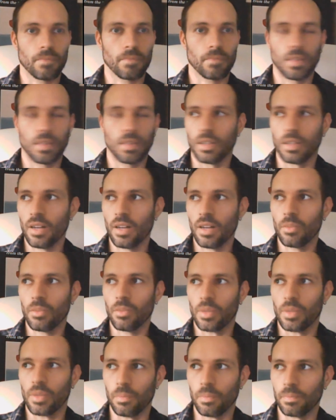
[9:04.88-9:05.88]
allow
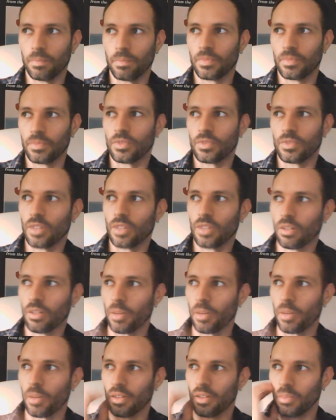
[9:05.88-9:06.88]
me to talk
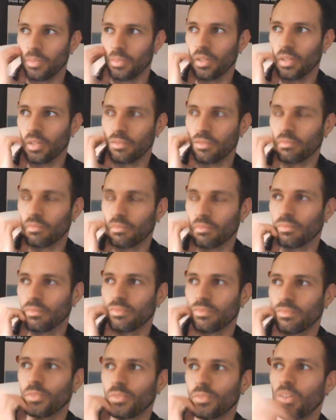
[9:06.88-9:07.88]
about it, but
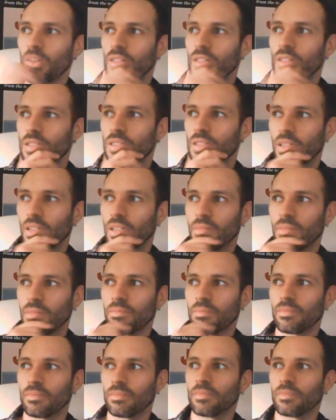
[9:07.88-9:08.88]
to me it's
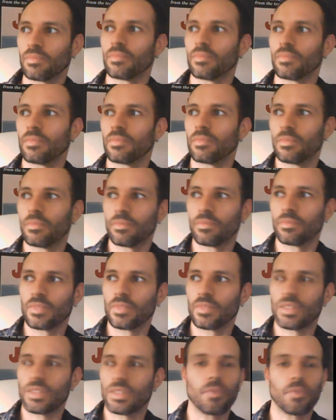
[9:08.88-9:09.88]

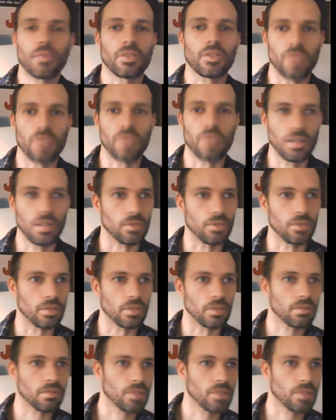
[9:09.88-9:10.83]
something relevant.